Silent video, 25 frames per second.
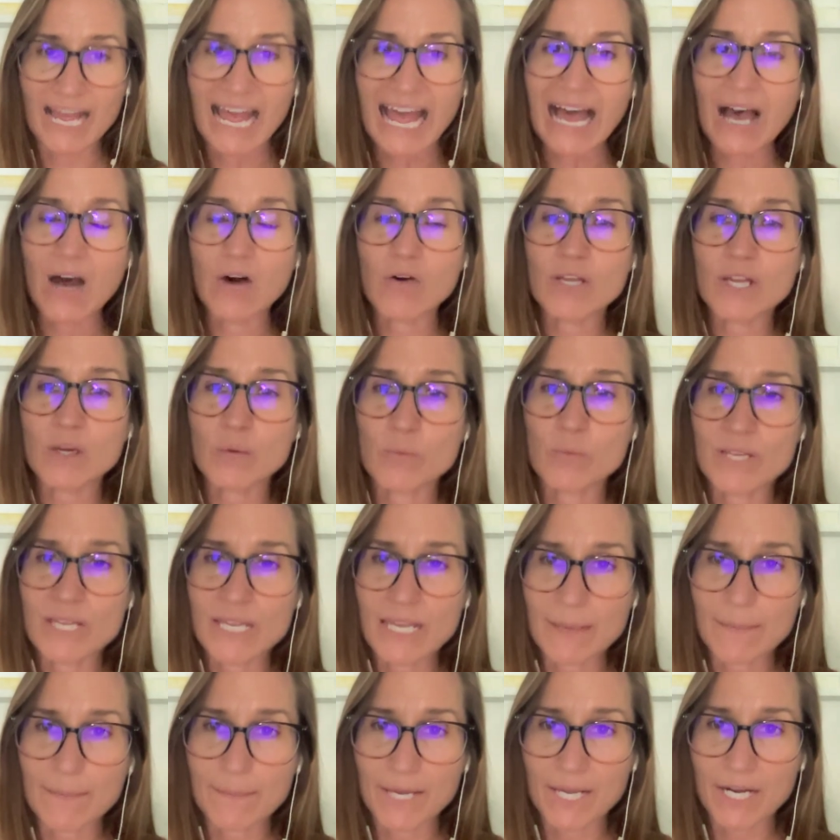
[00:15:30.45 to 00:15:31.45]
How can we
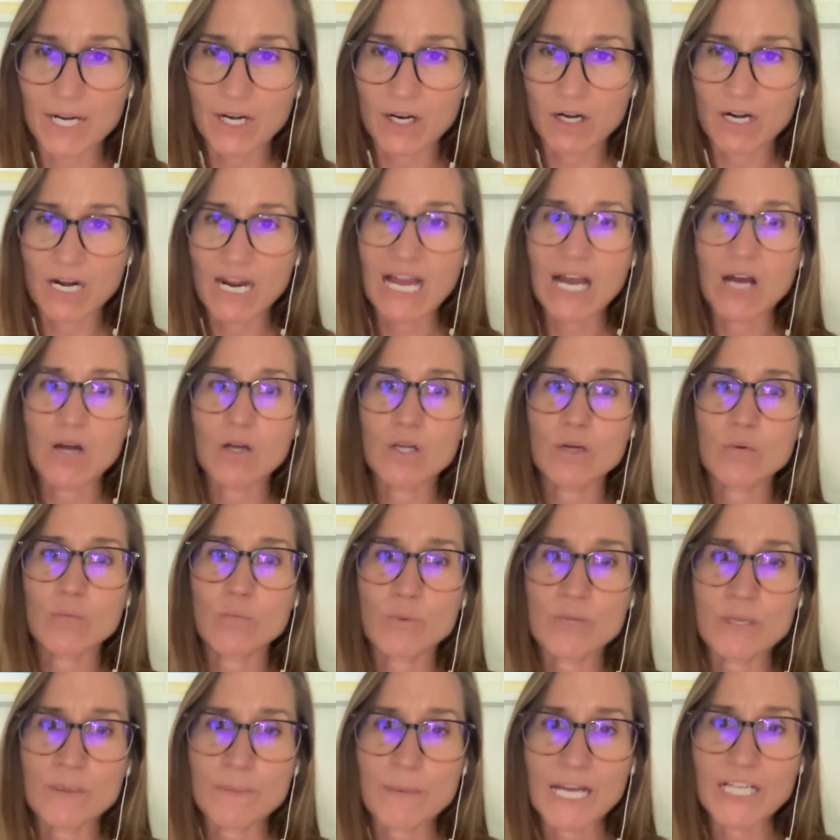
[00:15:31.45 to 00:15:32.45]
get better? How
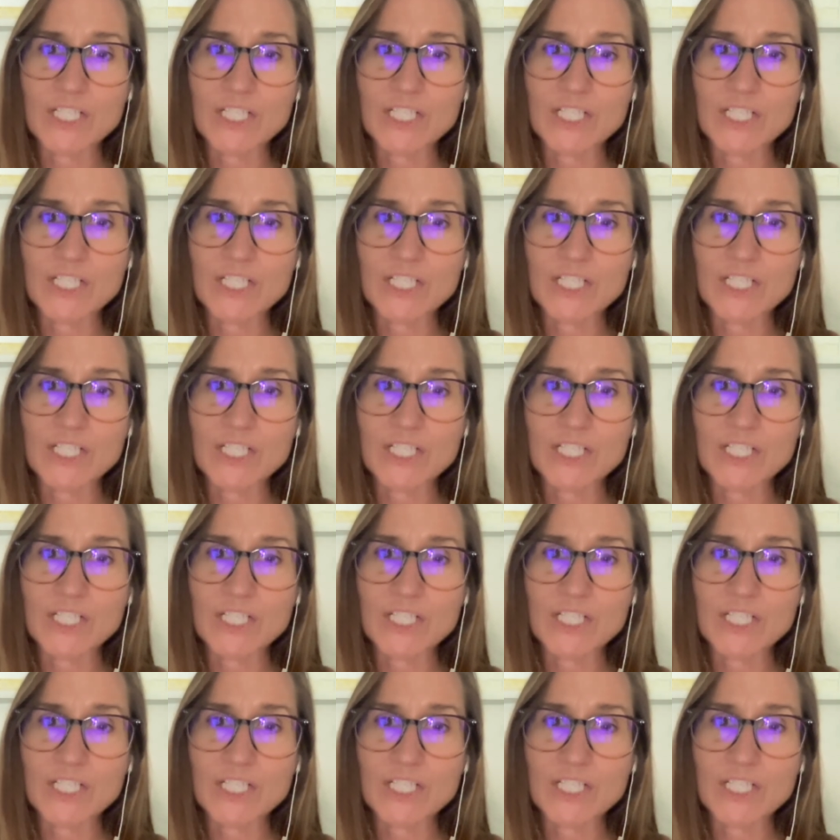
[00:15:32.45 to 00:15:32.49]
can we